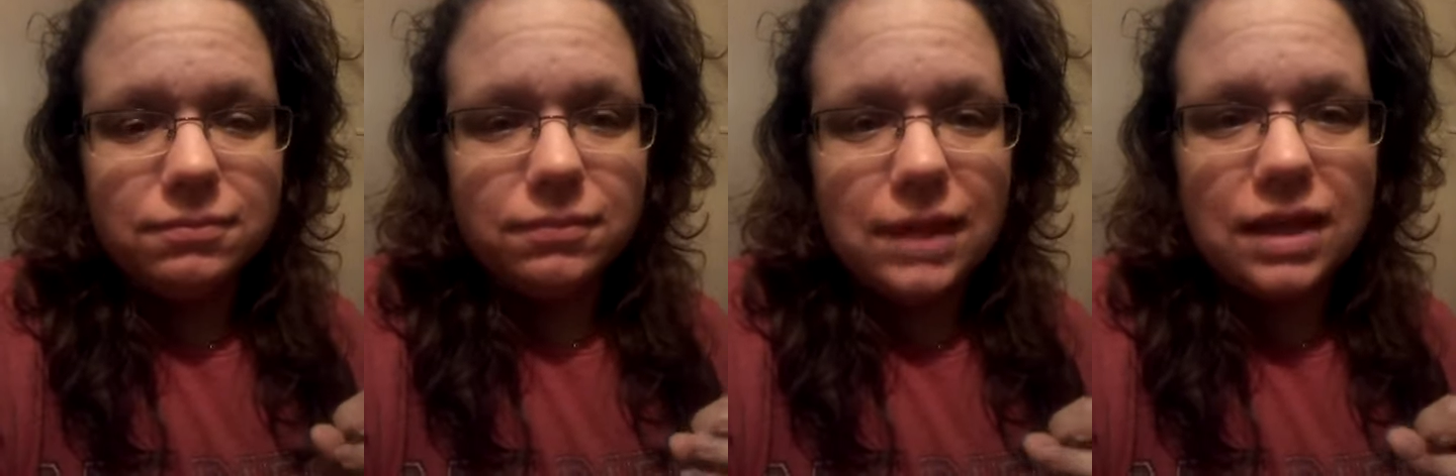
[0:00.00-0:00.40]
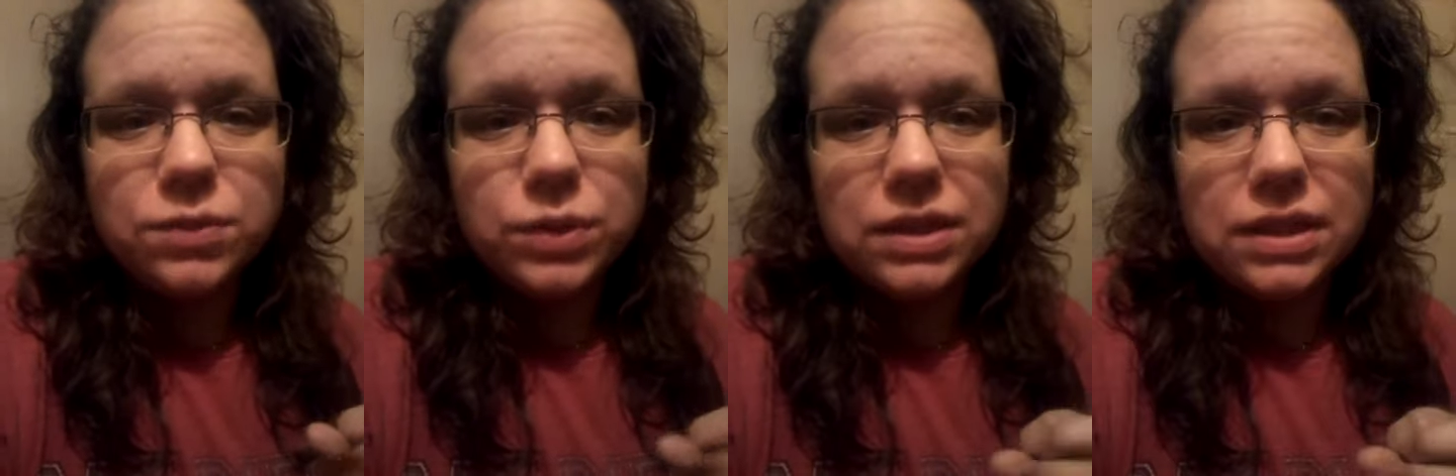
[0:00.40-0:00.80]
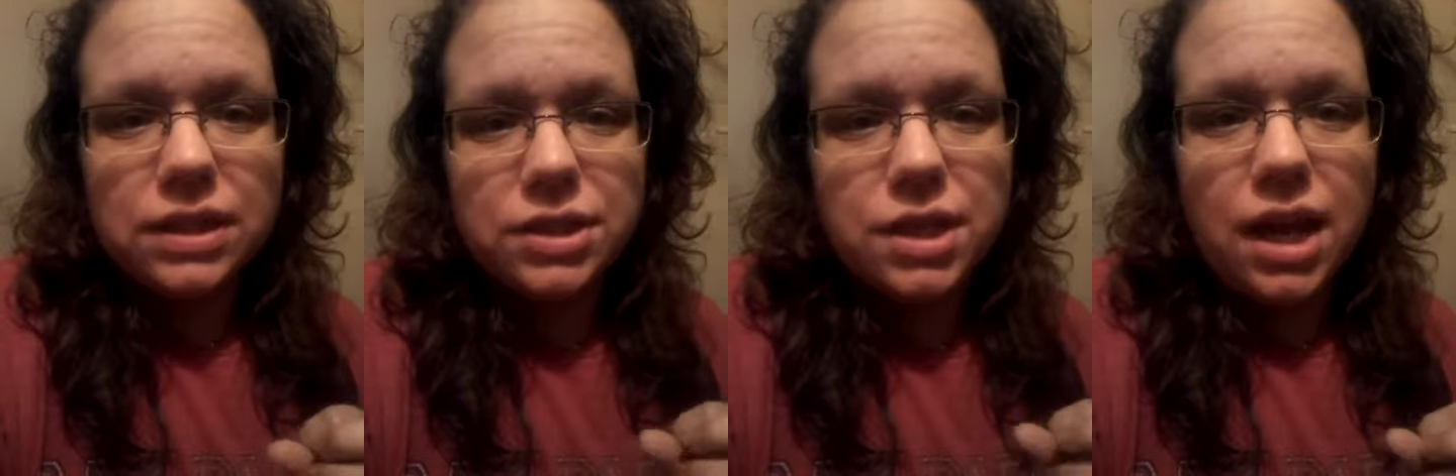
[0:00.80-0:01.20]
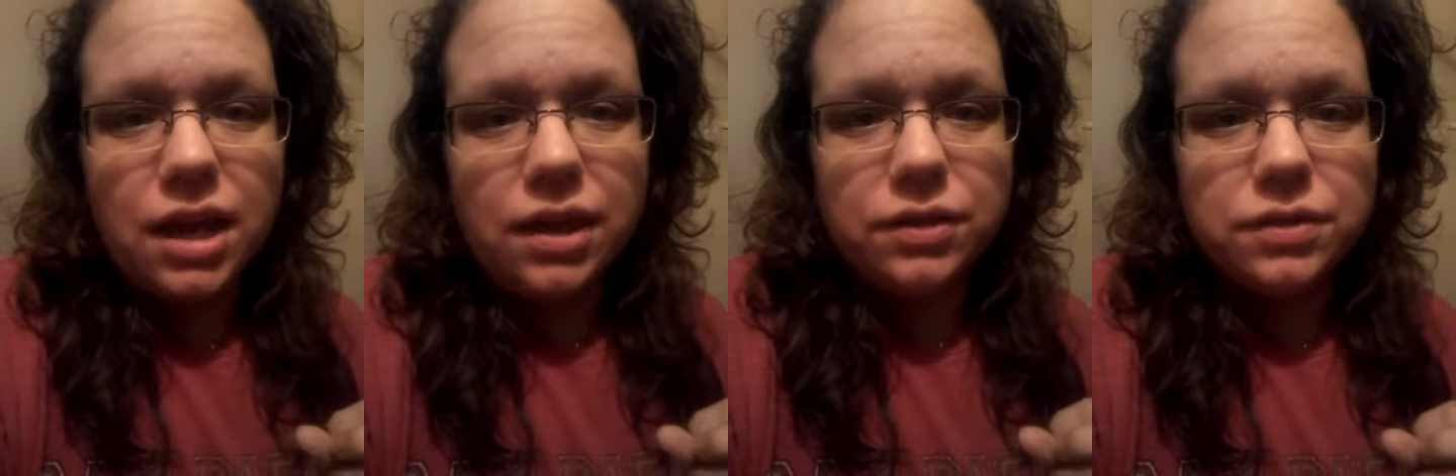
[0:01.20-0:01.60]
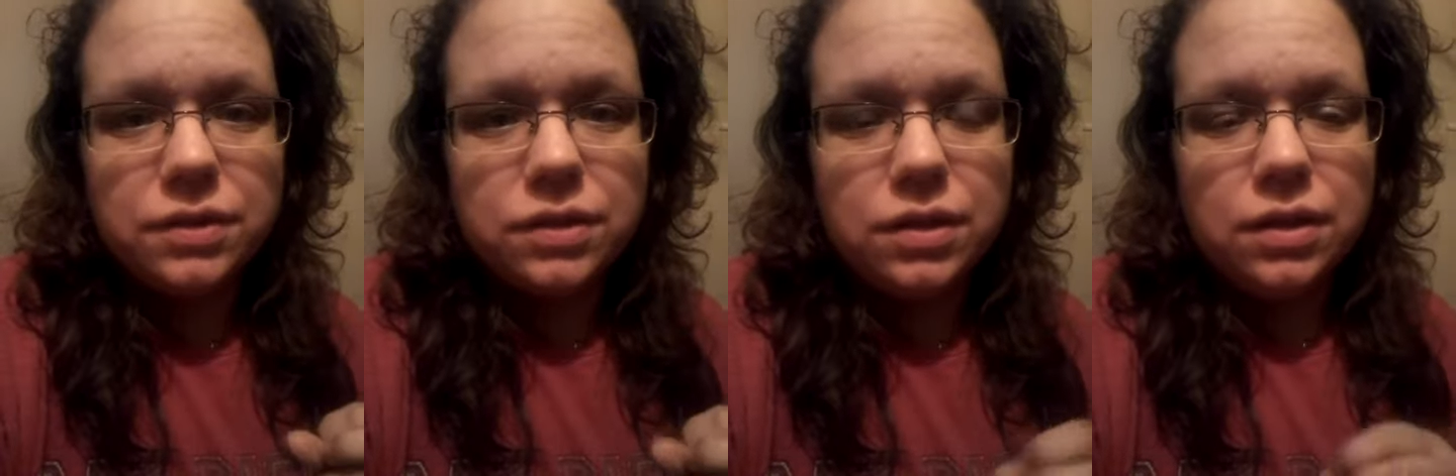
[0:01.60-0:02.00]
That's what's going to change
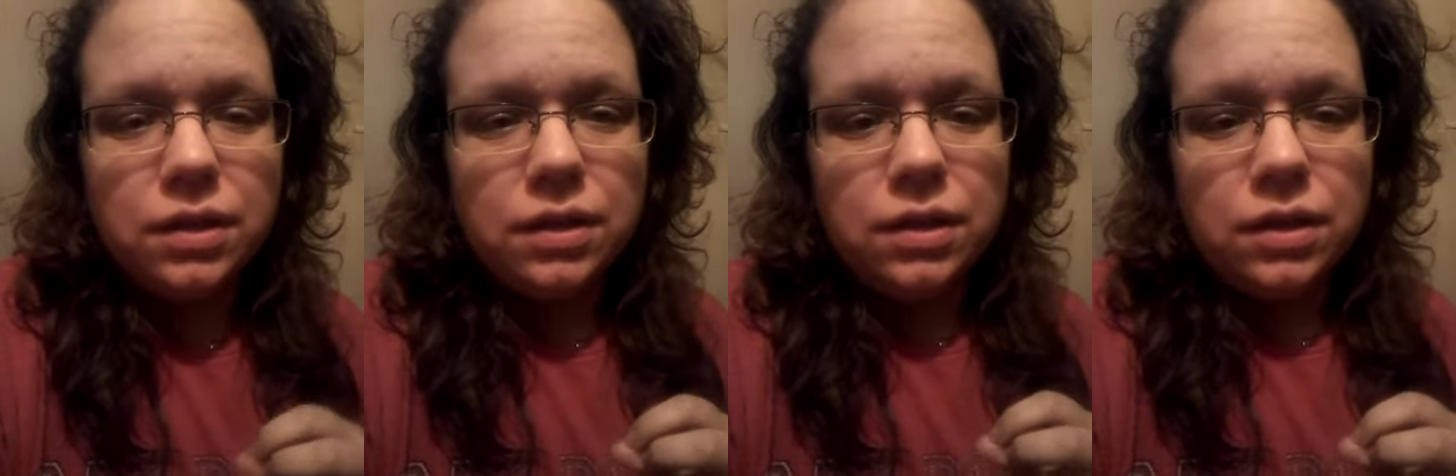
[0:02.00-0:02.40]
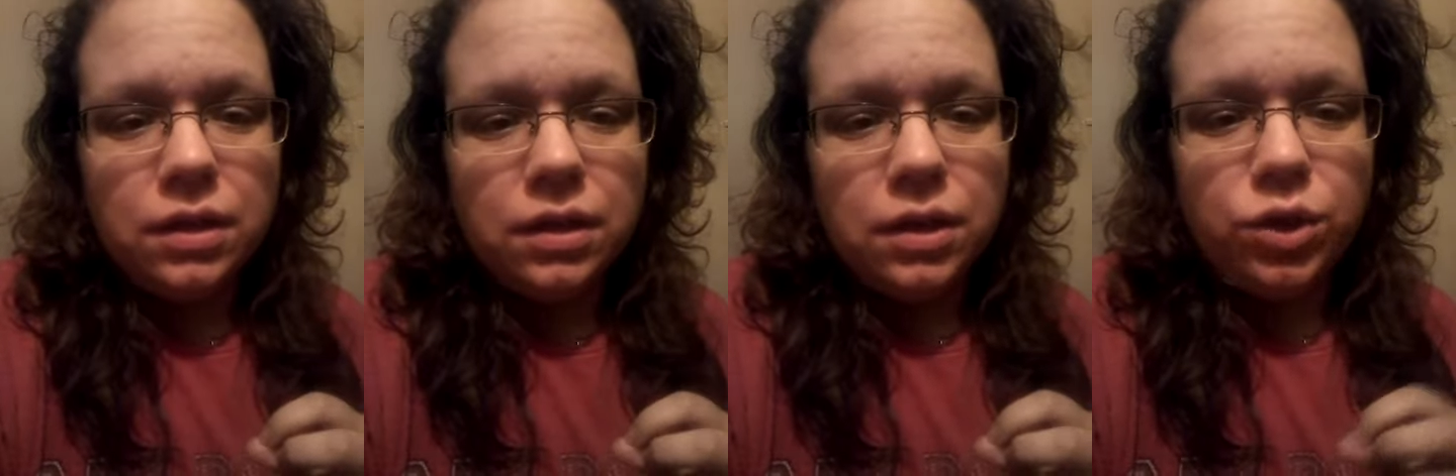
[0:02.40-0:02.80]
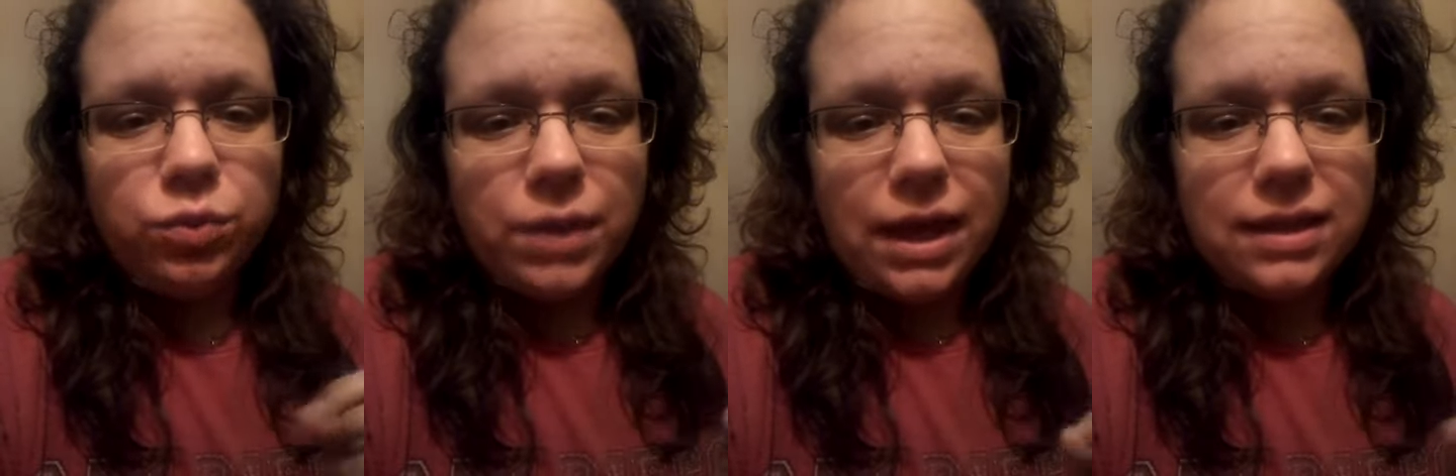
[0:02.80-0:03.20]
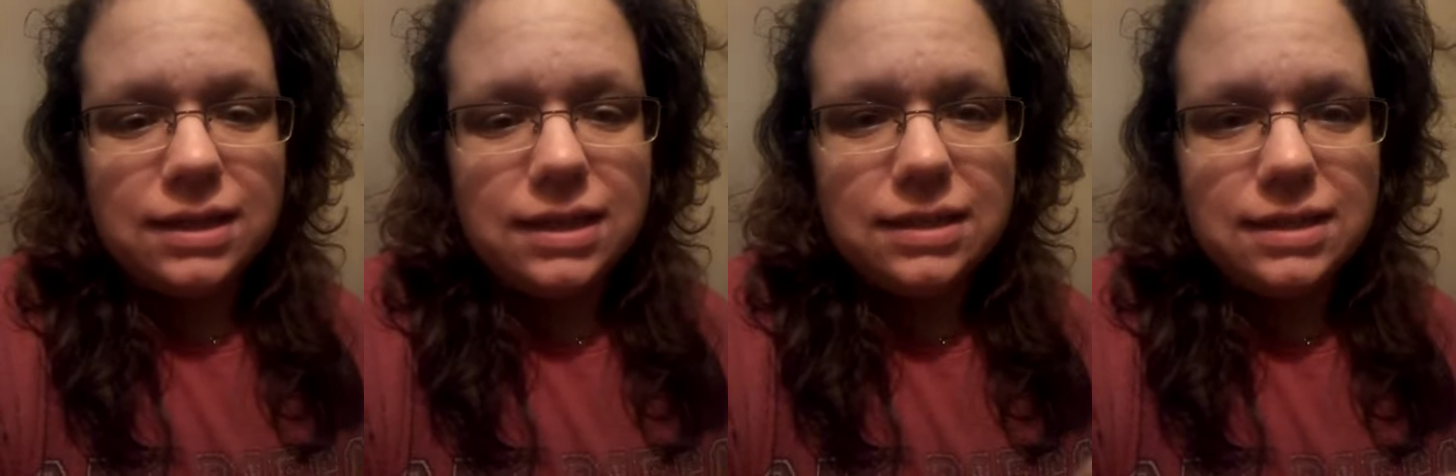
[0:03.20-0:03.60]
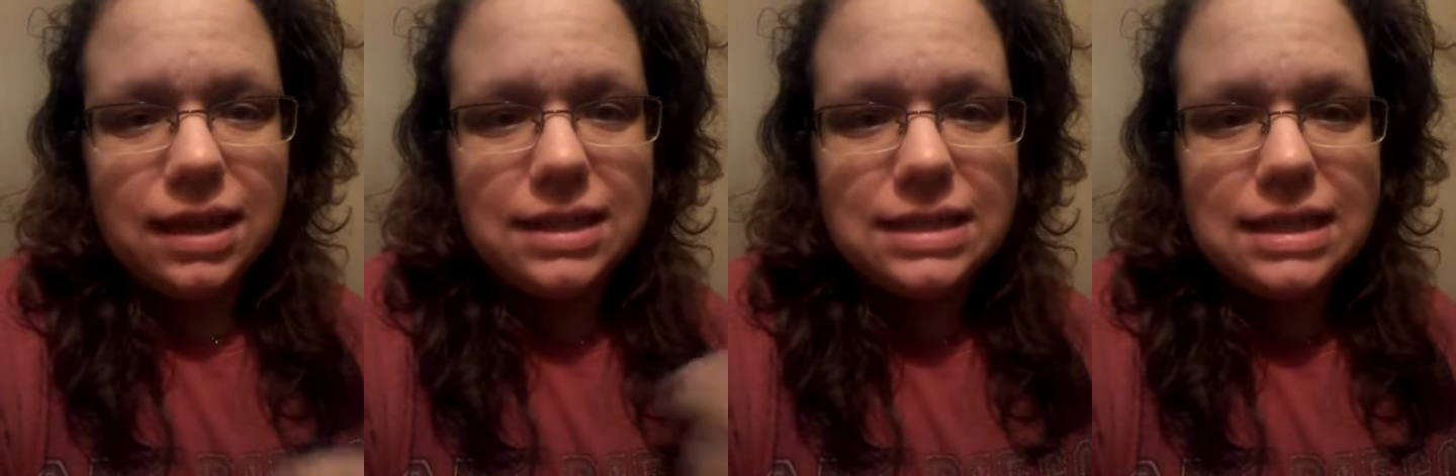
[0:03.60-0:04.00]
humanity's
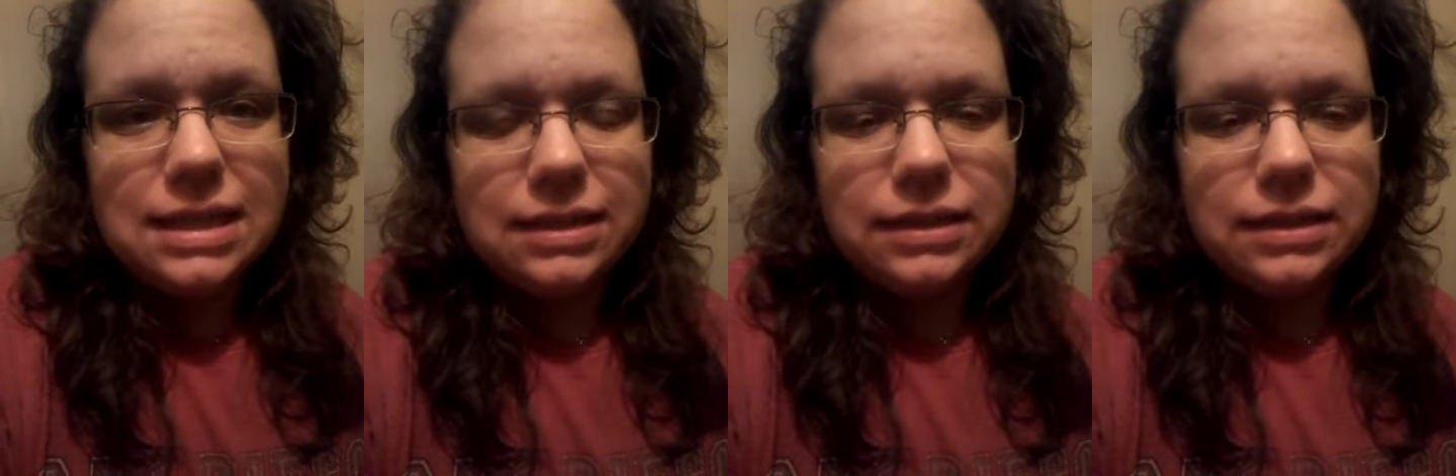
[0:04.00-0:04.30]
ideas.